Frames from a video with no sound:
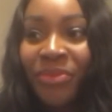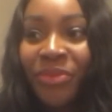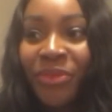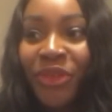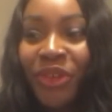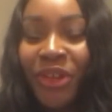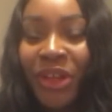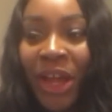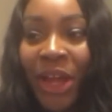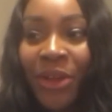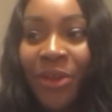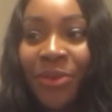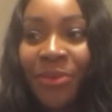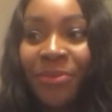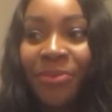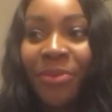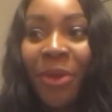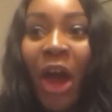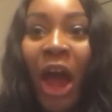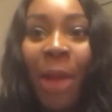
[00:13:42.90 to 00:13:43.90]
you know,
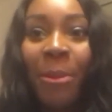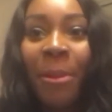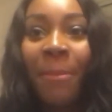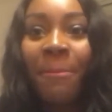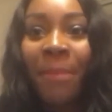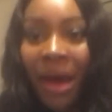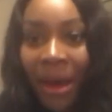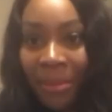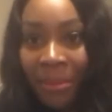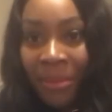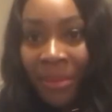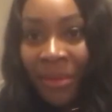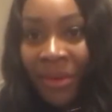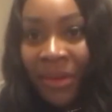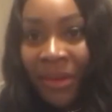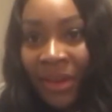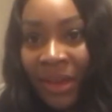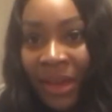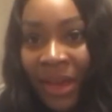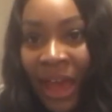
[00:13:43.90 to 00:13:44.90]
I'm a mum
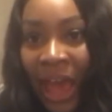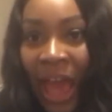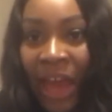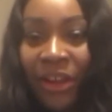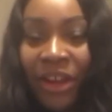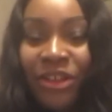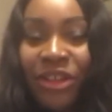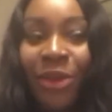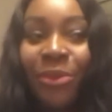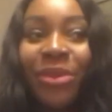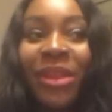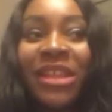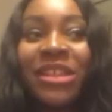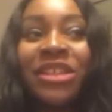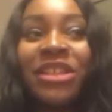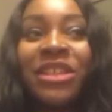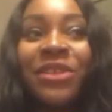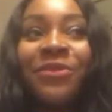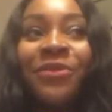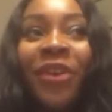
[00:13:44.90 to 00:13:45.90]
and I don't want that
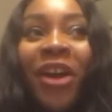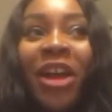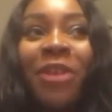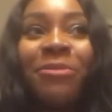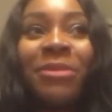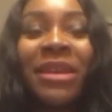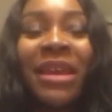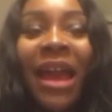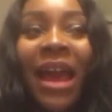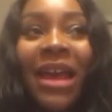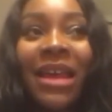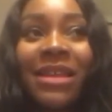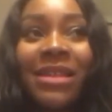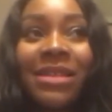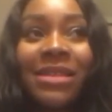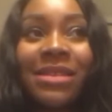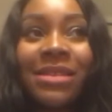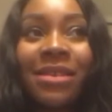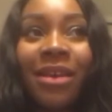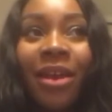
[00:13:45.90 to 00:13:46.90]
to define me
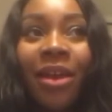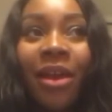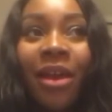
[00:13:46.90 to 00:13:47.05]
as